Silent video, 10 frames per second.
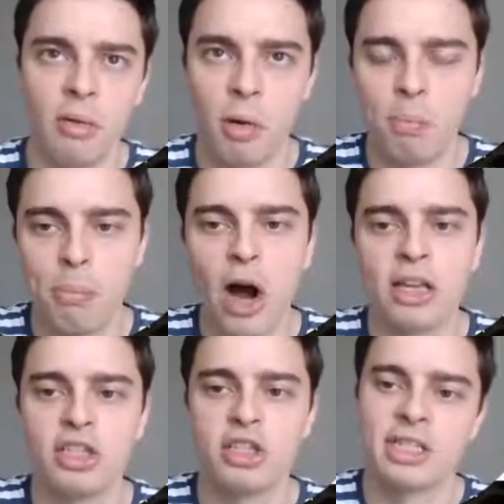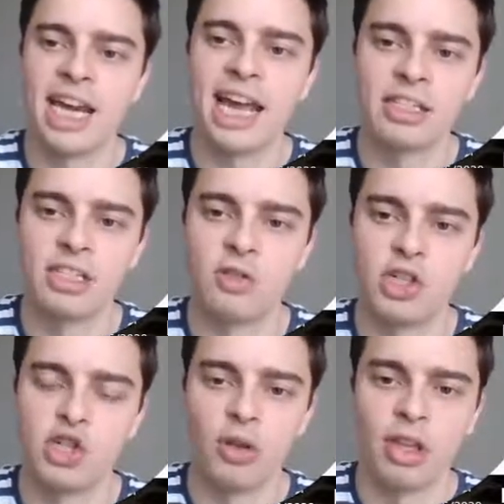or bias your stakes to
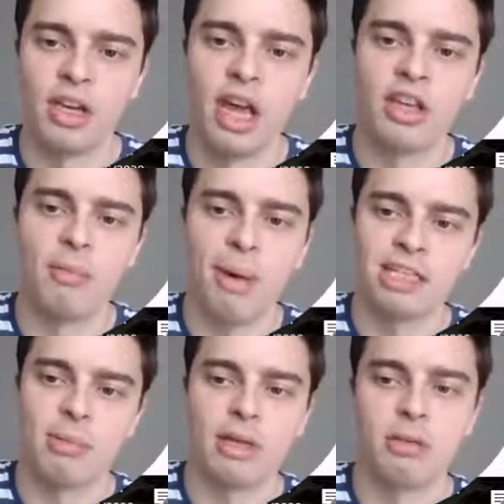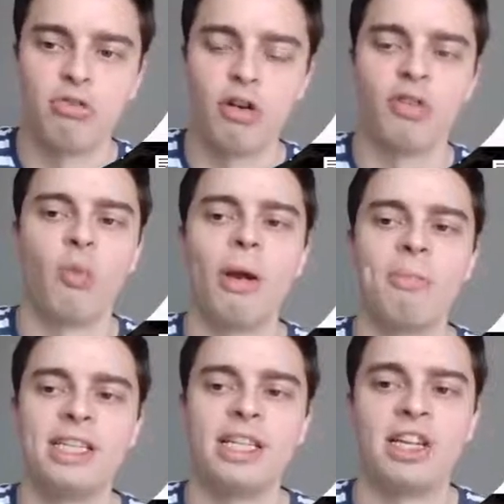ensure that you're maximising profit on one
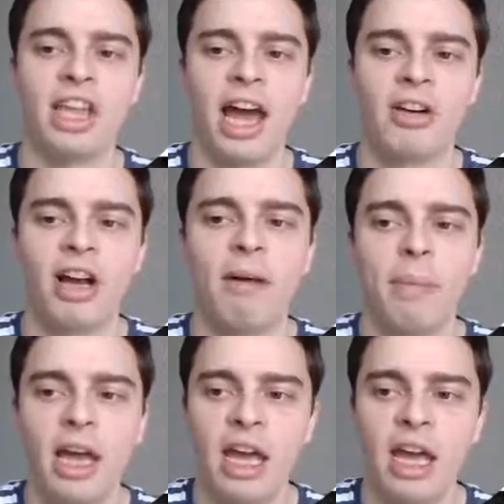particular outcome.